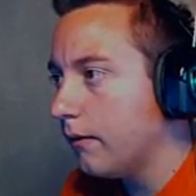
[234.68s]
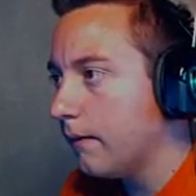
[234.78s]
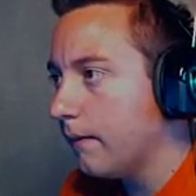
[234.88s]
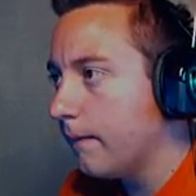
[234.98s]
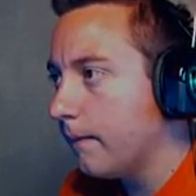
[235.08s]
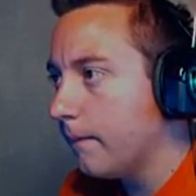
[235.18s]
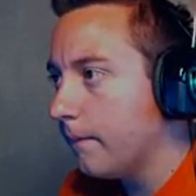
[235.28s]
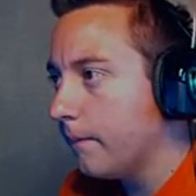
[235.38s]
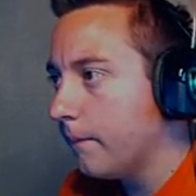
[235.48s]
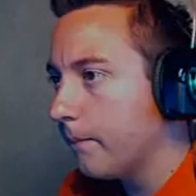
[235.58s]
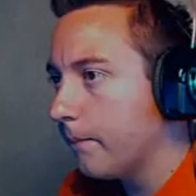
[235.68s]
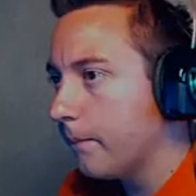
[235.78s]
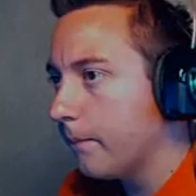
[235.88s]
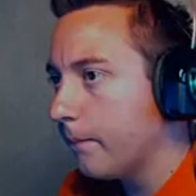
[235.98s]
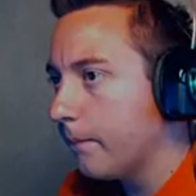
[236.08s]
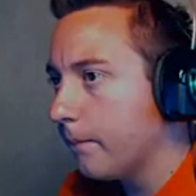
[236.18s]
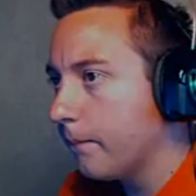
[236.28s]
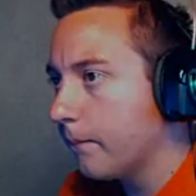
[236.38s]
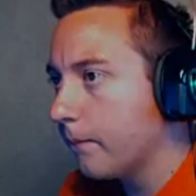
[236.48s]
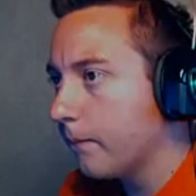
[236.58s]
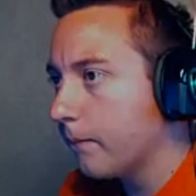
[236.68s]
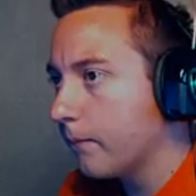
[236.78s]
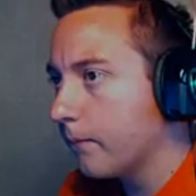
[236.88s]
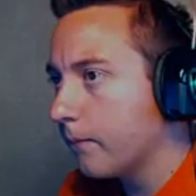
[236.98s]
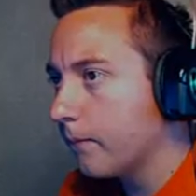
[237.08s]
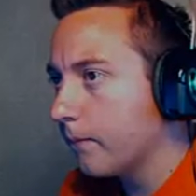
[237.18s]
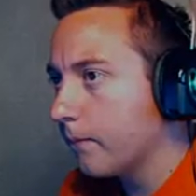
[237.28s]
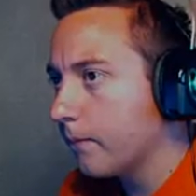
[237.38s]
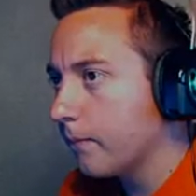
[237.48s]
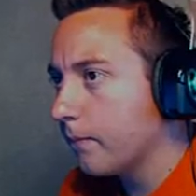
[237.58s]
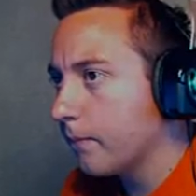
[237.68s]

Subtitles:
(no one is talking)